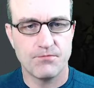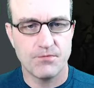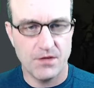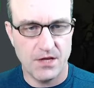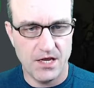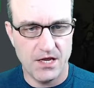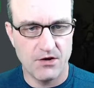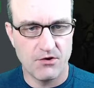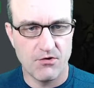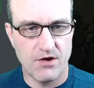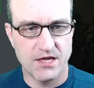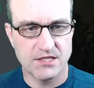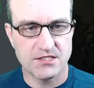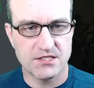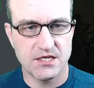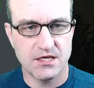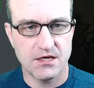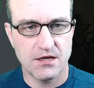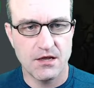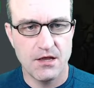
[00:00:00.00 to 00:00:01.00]

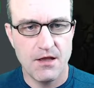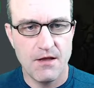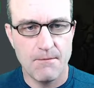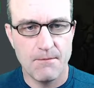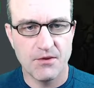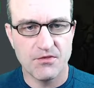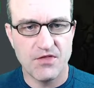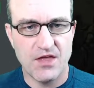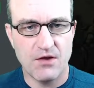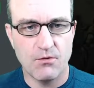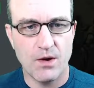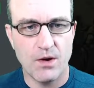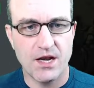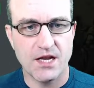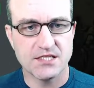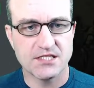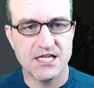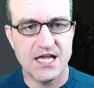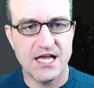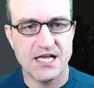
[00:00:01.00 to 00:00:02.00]
Interesting. But then when
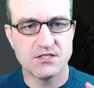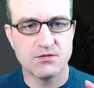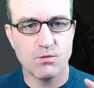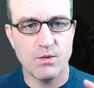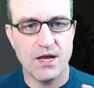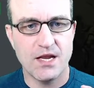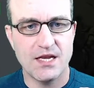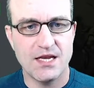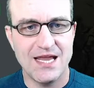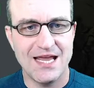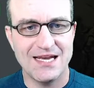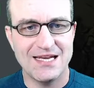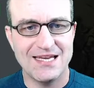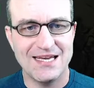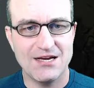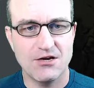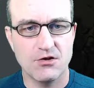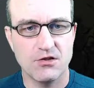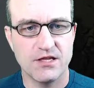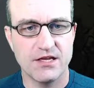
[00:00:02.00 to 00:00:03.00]
it says when
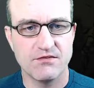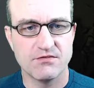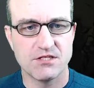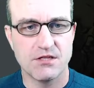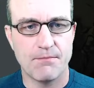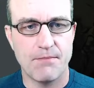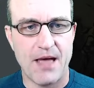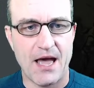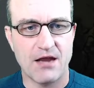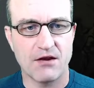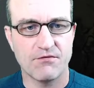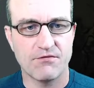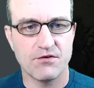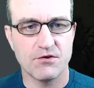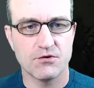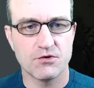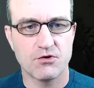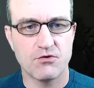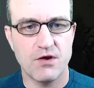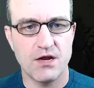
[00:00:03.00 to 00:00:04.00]
Nadir leaves the
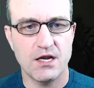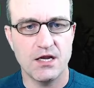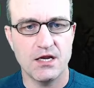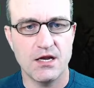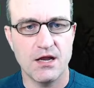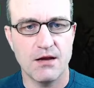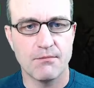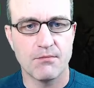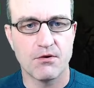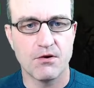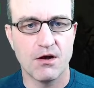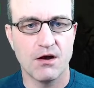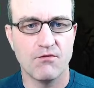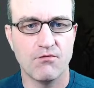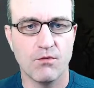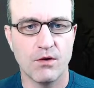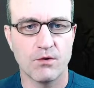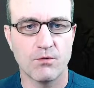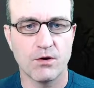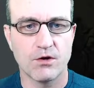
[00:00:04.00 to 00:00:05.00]
battlefield, create a number of
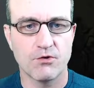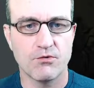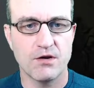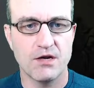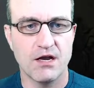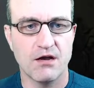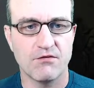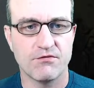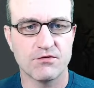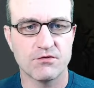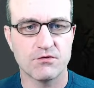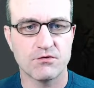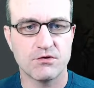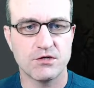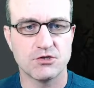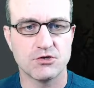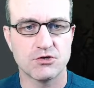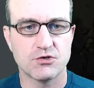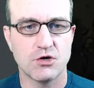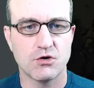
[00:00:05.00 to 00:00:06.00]
1/1 green elf
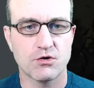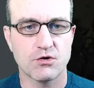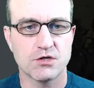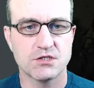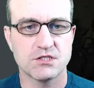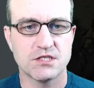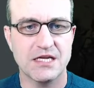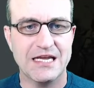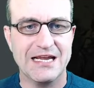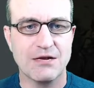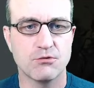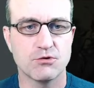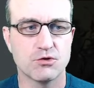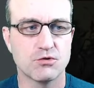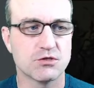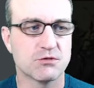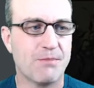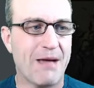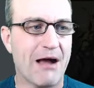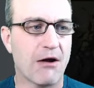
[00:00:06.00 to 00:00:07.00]
creature tokens equal to
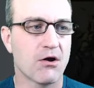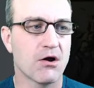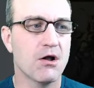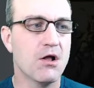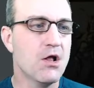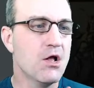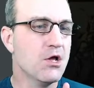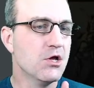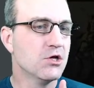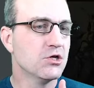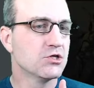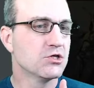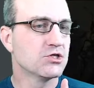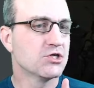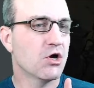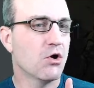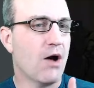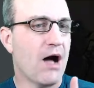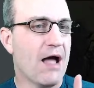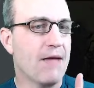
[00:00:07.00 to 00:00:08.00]
its power.
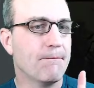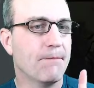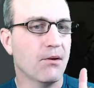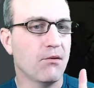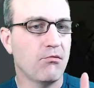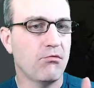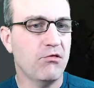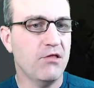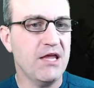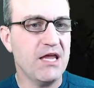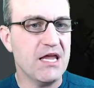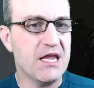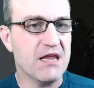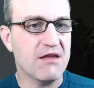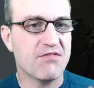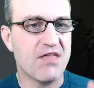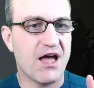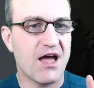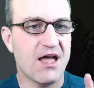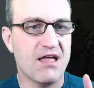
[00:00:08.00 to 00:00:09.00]
So I
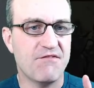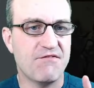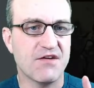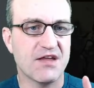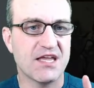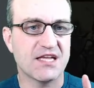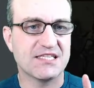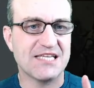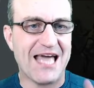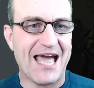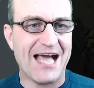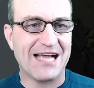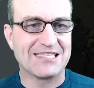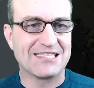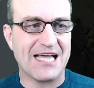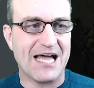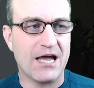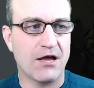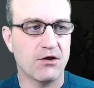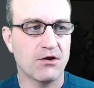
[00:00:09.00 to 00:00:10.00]
believe that if it gets
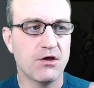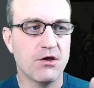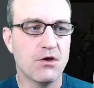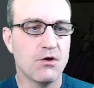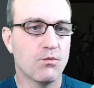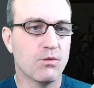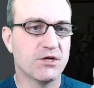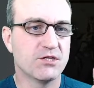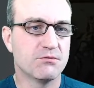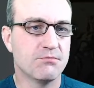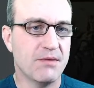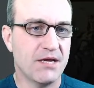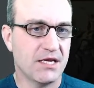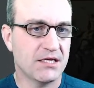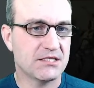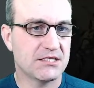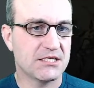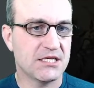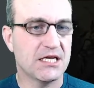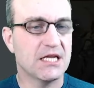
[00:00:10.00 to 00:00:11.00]
exiled, which
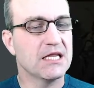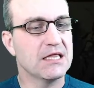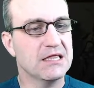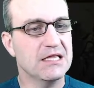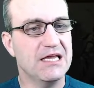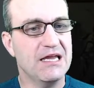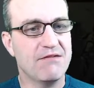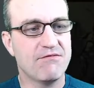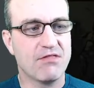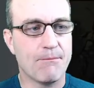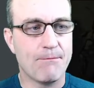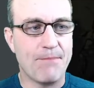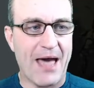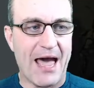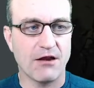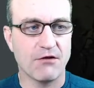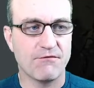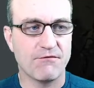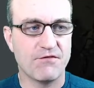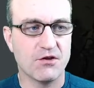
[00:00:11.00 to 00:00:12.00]
makes it leave the
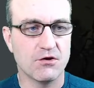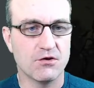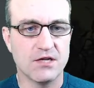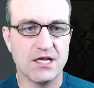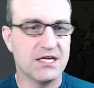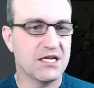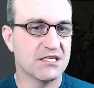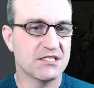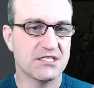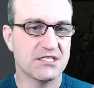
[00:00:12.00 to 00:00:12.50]
battlefield, it doesn't